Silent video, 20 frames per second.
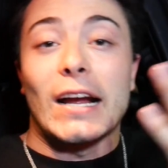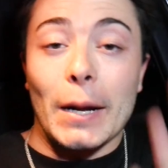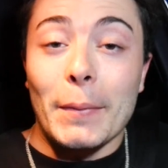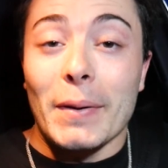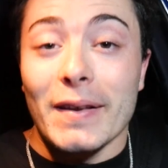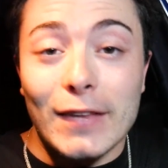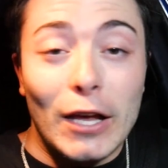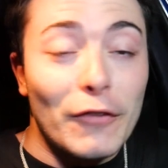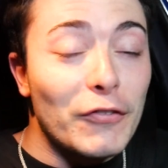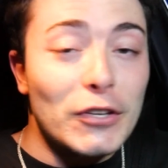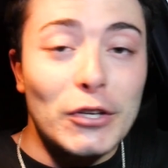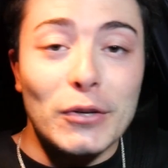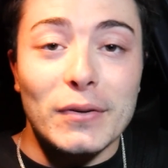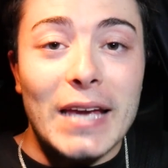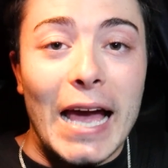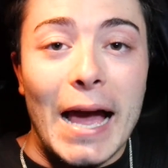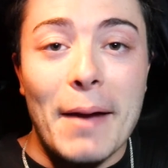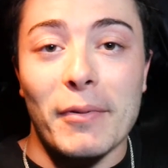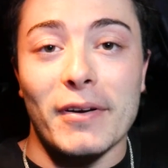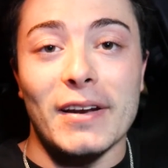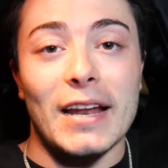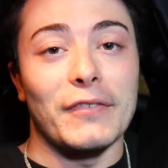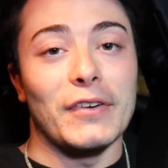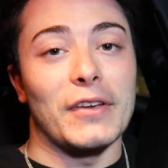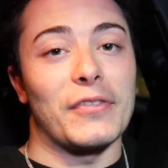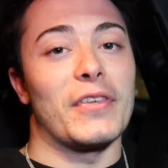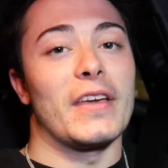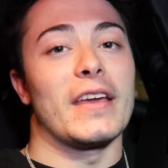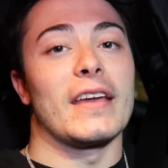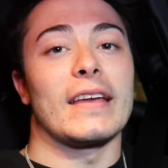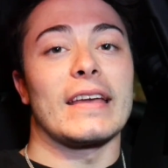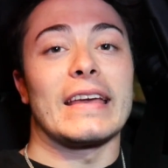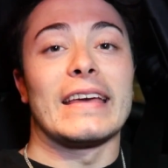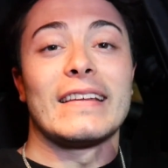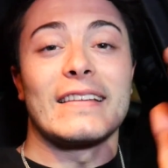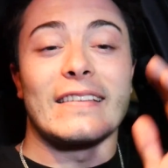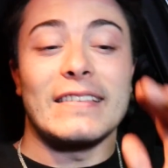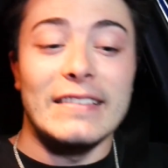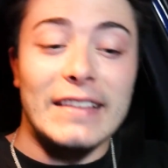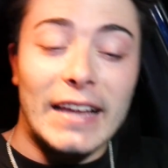got myself a new camera and everything. It
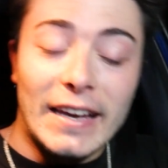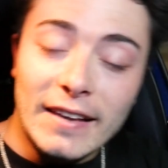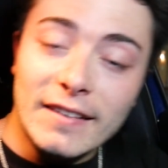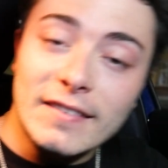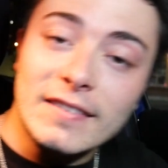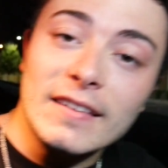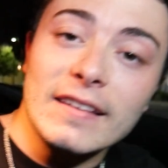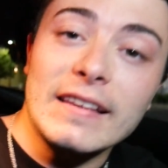is nice.